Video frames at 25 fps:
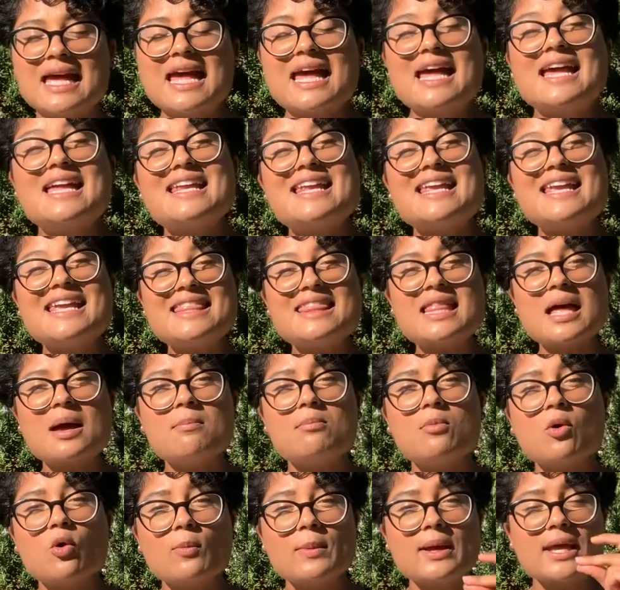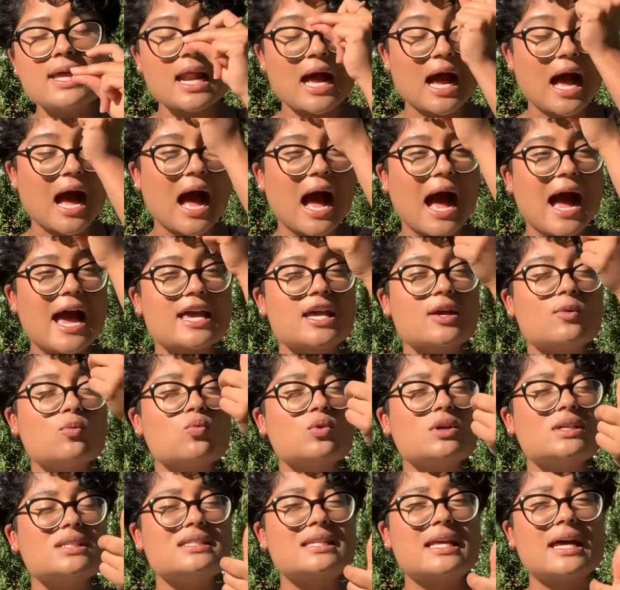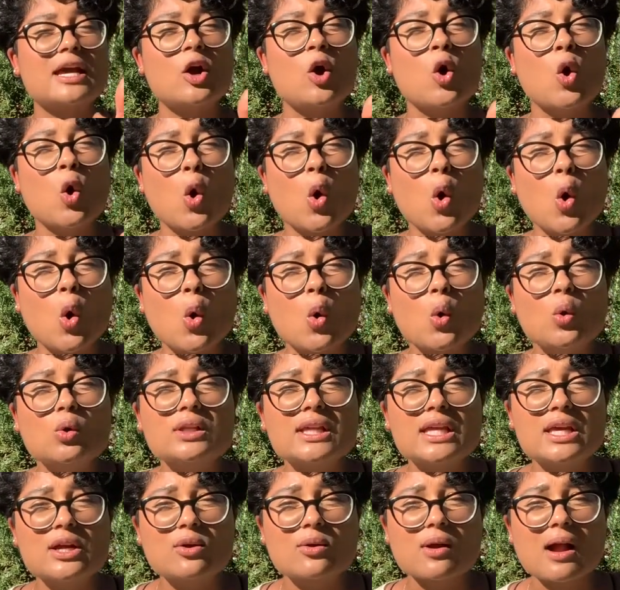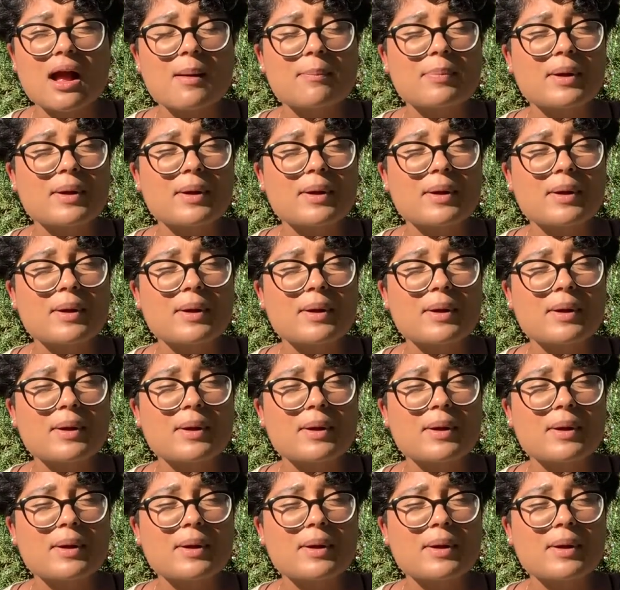And in that moment, I was like, holy crap,